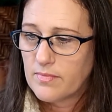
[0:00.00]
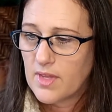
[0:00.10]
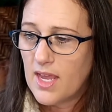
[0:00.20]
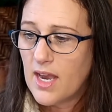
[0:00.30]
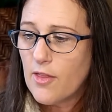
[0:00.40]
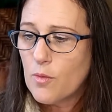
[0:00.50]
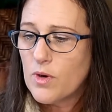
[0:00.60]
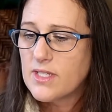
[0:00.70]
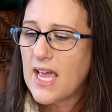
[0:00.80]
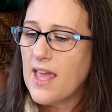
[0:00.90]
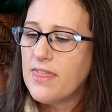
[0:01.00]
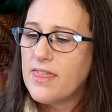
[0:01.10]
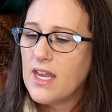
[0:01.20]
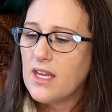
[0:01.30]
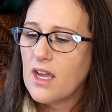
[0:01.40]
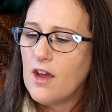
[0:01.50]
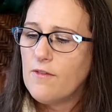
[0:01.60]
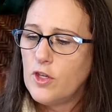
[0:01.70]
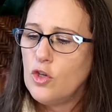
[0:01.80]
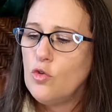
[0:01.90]
In other words, I think
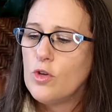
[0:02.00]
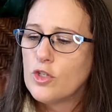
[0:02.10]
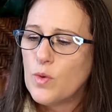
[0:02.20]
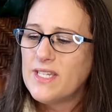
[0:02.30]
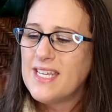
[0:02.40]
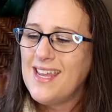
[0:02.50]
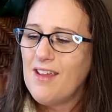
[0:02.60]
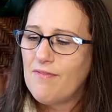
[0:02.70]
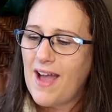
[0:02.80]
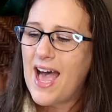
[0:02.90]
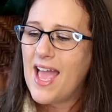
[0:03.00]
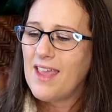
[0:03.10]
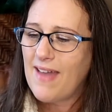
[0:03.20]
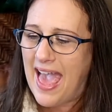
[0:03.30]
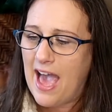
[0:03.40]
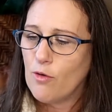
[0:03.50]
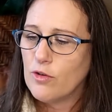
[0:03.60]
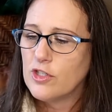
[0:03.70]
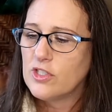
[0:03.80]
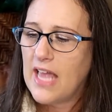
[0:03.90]
of you 25
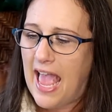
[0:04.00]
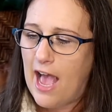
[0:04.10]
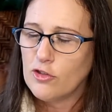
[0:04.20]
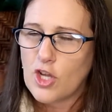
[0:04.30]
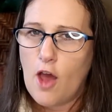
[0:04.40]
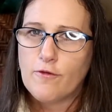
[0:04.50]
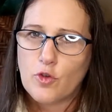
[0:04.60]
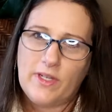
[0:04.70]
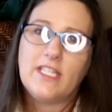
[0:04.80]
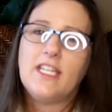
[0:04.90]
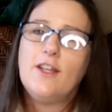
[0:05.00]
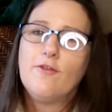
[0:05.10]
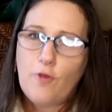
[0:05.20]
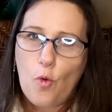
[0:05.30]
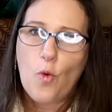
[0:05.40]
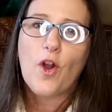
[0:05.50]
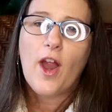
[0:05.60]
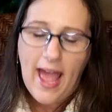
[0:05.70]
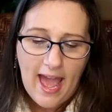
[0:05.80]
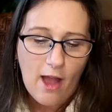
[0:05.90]
hours out of 24
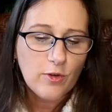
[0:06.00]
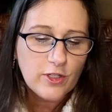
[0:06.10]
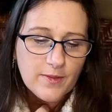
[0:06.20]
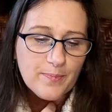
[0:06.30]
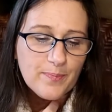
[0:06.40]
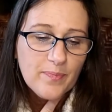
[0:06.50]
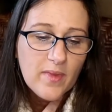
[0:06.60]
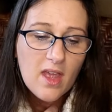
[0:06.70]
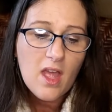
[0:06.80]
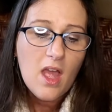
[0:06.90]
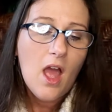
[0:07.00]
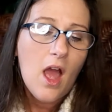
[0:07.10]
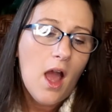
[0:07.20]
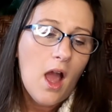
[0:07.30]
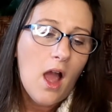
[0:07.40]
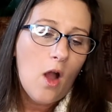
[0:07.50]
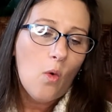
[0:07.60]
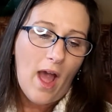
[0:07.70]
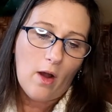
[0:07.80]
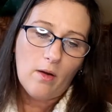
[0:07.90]
hours.
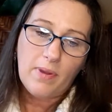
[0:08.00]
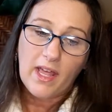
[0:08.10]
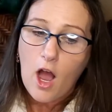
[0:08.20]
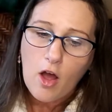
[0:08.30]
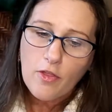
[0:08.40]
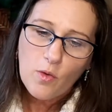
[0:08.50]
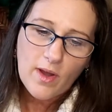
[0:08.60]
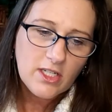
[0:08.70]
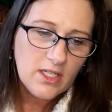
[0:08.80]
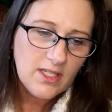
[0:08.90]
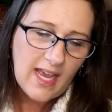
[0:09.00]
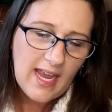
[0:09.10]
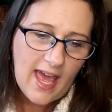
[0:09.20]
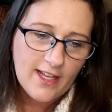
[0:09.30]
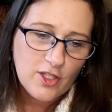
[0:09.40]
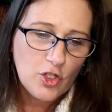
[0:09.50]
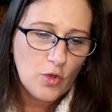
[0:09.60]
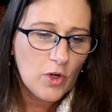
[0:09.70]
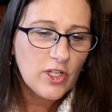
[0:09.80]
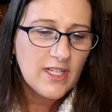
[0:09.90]
Well, but all the questions I asked you
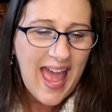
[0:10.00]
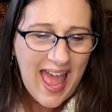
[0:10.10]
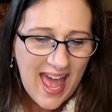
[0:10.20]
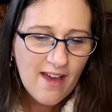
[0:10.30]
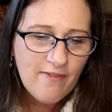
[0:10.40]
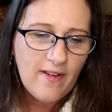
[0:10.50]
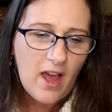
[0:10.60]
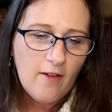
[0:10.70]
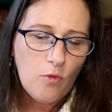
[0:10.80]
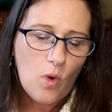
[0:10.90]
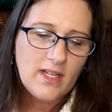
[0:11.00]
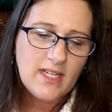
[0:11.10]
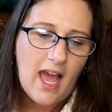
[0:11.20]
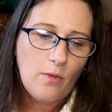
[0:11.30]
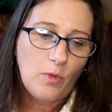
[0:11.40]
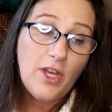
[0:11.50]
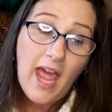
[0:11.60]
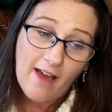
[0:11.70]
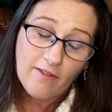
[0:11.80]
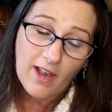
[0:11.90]
weren't half of what I would have